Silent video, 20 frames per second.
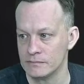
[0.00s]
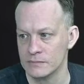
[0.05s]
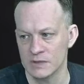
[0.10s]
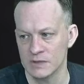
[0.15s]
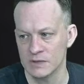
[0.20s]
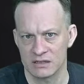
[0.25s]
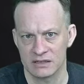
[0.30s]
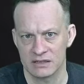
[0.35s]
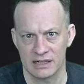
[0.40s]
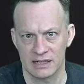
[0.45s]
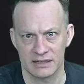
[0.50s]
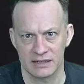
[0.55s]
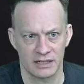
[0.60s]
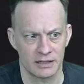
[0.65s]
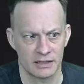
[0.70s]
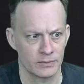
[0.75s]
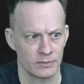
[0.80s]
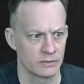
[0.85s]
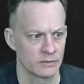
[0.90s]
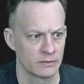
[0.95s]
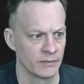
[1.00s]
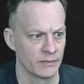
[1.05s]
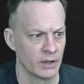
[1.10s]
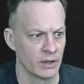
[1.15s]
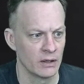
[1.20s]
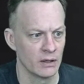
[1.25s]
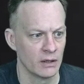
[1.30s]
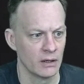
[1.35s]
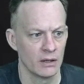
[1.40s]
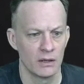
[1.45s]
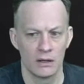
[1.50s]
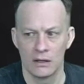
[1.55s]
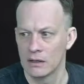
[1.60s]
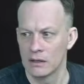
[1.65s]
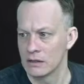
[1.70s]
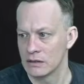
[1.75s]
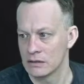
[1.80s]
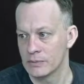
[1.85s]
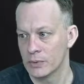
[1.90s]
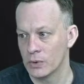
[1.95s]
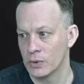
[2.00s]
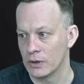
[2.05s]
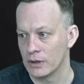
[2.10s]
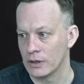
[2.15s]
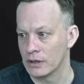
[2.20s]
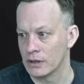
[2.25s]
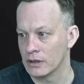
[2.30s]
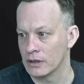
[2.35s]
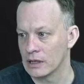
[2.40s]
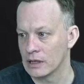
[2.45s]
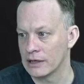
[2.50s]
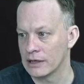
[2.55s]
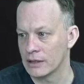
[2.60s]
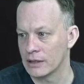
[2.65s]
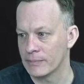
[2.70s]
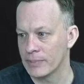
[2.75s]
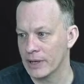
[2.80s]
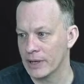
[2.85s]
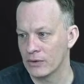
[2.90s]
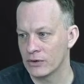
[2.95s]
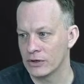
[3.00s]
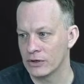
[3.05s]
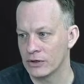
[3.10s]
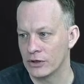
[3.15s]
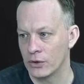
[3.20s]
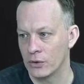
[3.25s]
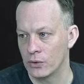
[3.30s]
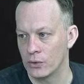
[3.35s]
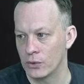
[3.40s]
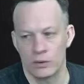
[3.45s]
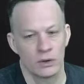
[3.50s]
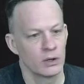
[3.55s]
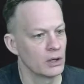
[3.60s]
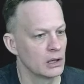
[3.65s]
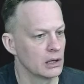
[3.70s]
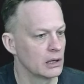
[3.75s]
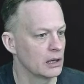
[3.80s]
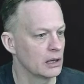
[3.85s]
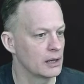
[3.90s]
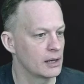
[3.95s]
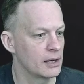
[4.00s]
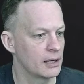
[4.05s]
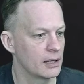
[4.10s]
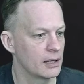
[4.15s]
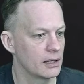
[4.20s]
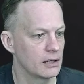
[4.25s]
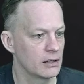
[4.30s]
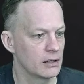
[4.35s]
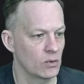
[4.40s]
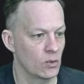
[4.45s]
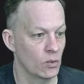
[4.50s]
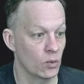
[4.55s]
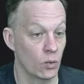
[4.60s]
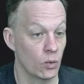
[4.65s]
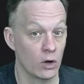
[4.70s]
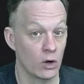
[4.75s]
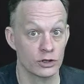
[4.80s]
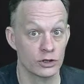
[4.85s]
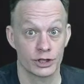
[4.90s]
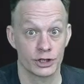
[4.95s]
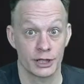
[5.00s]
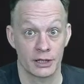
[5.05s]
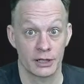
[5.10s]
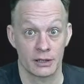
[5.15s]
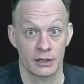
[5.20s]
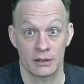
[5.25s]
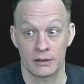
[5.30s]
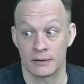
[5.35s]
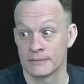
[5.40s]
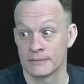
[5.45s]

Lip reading: It's not a table. It's a board. Ironing powder. No. Washing.